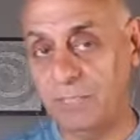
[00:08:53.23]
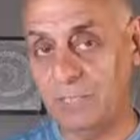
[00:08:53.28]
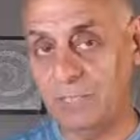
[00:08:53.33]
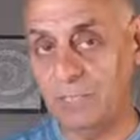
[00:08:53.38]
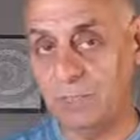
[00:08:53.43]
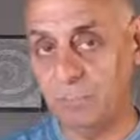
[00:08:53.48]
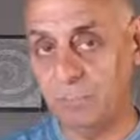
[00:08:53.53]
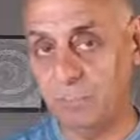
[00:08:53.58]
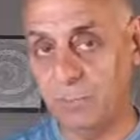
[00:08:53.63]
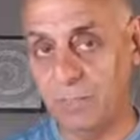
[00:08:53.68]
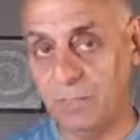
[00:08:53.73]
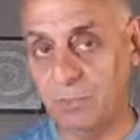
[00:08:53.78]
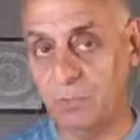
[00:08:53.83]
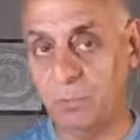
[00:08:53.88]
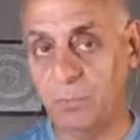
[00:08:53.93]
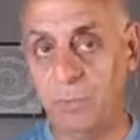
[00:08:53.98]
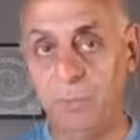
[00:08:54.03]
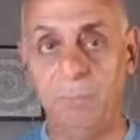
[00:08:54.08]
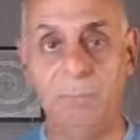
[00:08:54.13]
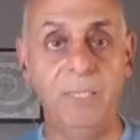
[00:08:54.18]
disciplines
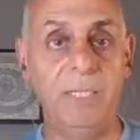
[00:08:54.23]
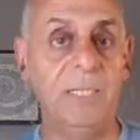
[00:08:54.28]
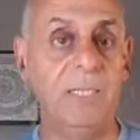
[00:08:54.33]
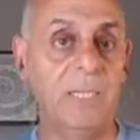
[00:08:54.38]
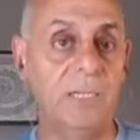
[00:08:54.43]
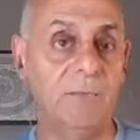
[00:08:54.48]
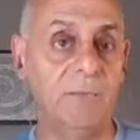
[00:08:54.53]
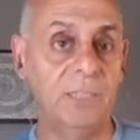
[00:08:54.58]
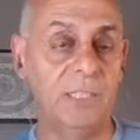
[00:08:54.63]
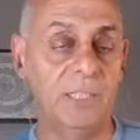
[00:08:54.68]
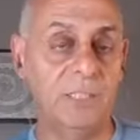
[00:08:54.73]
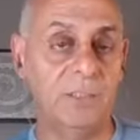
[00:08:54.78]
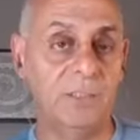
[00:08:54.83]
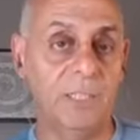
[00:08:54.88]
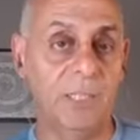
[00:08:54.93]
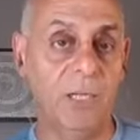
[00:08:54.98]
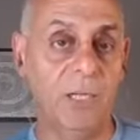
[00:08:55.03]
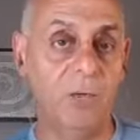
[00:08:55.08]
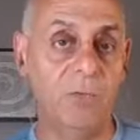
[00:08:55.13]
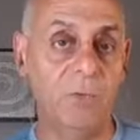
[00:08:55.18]
repeated every single
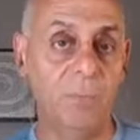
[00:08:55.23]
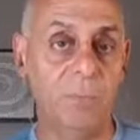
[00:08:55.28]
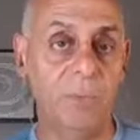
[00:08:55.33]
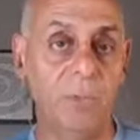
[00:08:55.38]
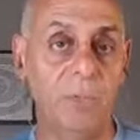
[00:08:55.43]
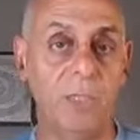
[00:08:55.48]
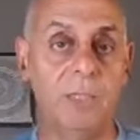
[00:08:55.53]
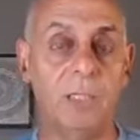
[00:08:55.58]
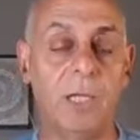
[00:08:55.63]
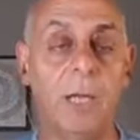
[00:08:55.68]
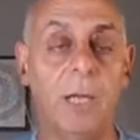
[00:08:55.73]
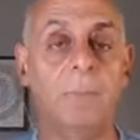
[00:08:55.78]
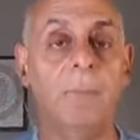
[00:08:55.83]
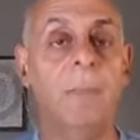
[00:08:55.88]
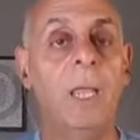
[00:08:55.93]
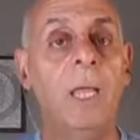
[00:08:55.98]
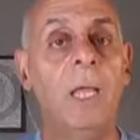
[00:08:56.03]
day over a period of time.